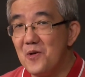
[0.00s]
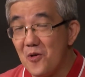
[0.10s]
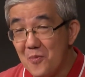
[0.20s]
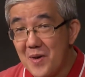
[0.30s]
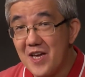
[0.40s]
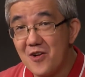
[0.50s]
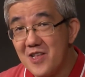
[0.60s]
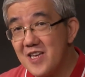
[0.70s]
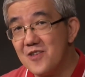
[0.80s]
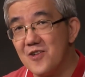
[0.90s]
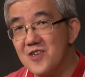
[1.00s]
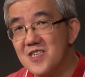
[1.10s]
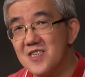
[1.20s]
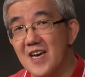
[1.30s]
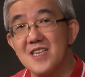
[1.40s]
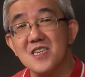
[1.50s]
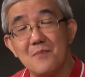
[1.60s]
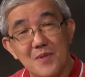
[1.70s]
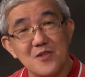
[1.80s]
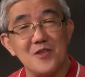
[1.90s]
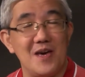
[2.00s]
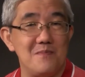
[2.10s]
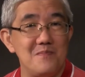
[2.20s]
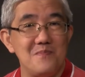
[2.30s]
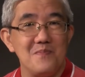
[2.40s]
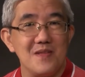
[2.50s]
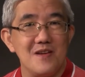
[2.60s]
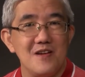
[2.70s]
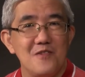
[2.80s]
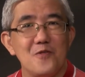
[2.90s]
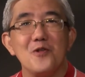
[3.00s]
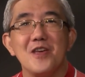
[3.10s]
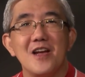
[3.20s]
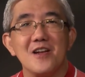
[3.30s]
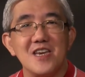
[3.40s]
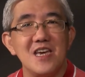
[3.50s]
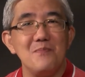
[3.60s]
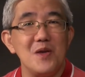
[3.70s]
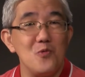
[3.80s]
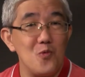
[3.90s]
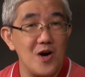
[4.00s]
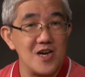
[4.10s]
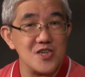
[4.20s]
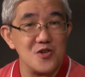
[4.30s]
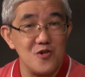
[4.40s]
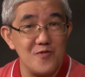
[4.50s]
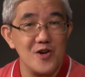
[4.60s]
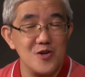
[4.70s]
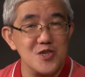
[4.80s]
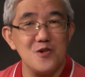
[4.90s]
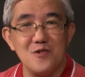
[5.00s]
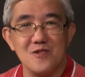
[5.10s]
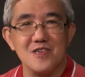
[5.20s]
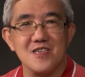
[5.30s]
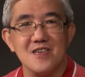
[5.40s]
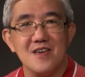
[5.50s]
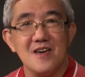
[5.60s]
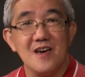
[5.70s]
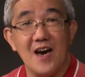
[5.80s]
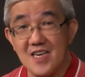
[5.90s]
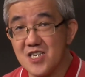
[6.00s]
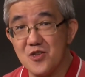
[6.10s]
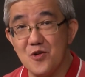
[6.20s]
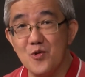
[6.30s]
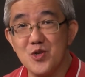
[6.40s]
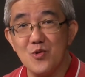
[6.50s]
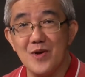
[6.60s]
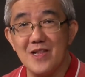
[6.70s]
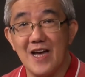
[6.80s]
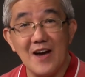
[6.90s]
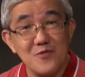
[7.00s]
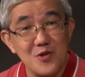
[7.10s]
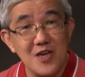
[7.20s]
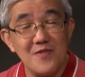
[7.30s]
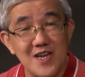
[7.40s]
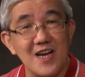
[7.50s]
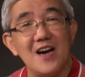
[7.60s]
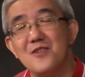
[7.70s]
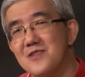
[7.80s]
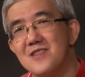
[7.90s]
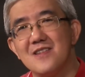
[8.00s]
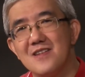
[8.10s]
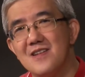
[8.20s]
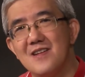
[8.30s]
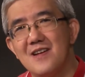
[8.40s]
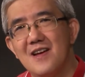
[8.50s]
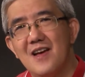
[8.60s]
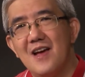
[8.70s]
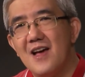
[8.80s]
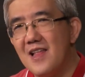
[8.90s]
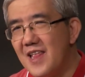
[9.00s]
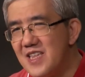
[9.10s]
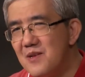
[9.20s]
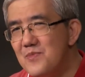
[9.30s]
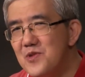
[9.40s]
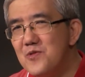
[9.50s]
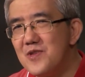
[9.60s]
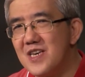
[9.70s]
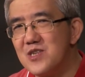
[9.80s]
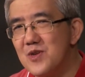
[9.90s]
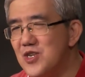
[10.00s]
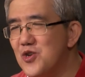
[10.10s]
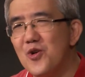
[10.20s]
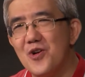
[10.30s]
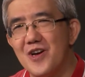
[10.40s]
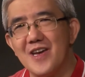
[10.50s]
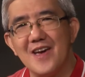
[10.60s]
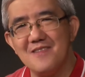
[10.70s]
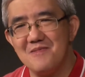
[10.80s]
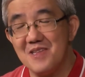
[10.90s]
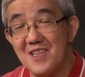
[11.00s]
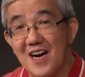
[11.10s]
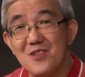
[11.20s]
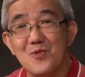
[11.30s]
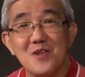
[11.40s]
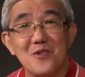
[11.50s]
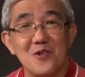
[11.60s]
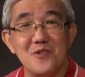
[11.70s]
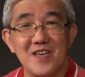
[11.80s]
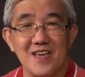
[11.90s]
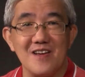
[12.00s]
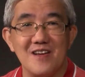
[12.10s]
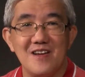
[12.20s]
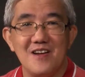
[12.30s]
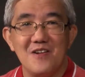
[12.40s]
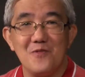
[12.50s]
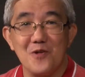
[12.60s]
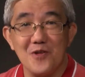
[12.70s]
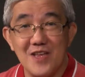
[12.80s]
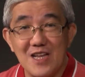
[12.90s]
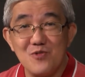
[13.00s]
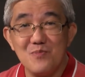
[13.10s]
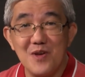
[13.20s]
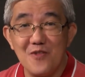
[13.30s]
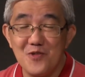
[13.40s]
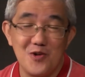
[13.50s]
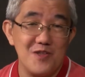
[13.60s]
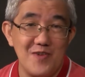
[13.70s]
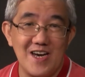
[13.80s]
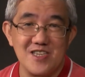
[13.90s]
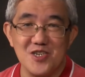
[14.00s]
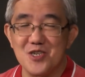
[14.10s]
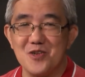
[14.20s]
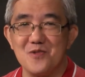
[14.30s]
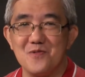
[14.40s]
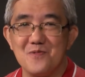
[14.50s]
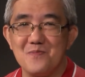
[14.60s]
Obey your leaders and submit to them, for they are keeping watch over your souls, as those who will have to give an account. Let them do this with joy and not with groaning, for that would be of no advantage to you.